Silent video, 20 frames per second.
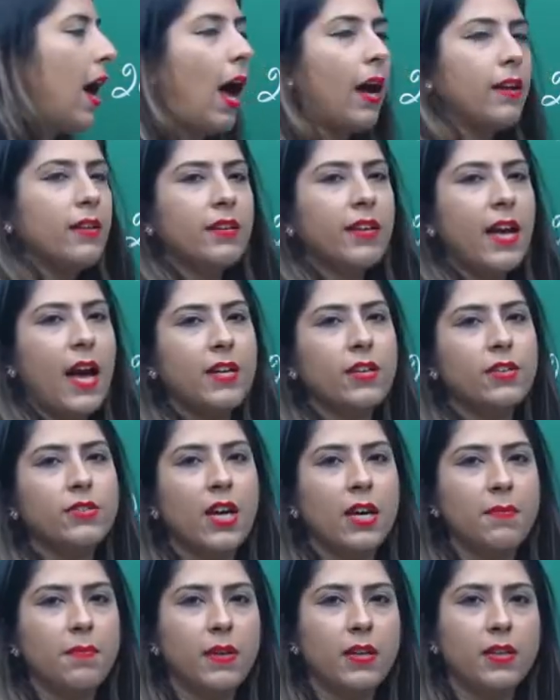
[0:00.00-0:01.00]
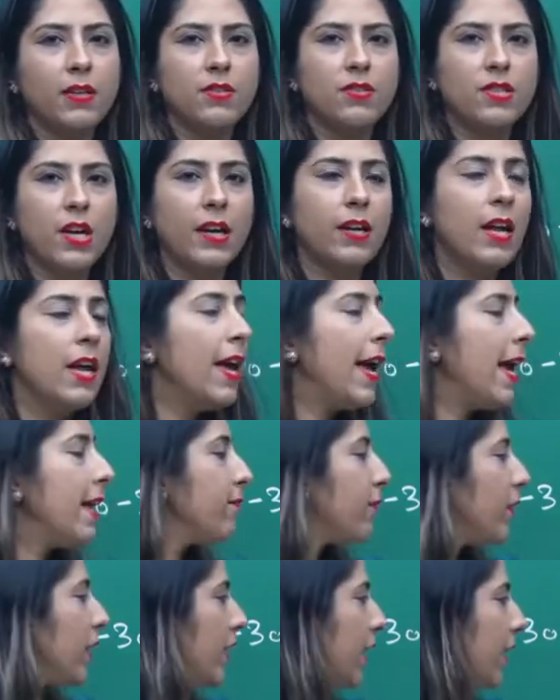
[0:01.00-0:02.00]
and the karyotyping is done,
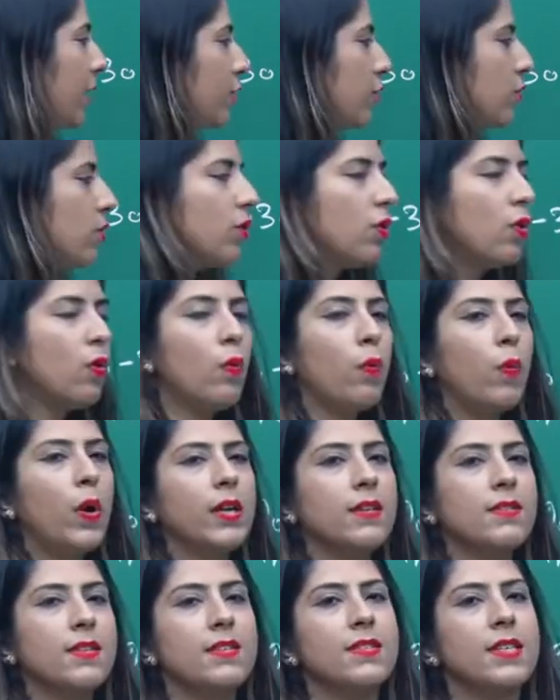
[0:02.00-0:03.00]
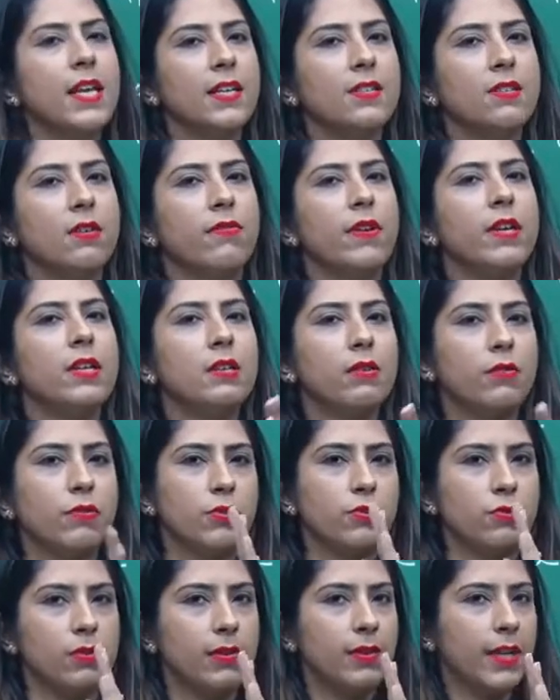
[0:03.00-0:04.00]
and we get to know what is the sex of an
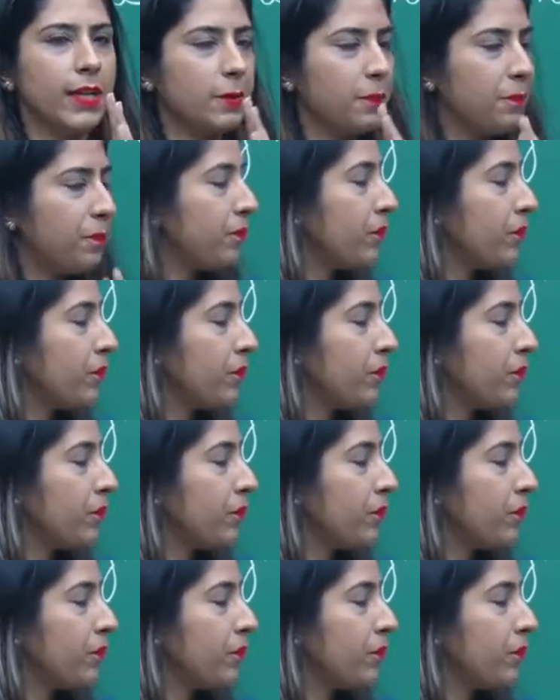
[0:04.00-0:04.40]
individual, right?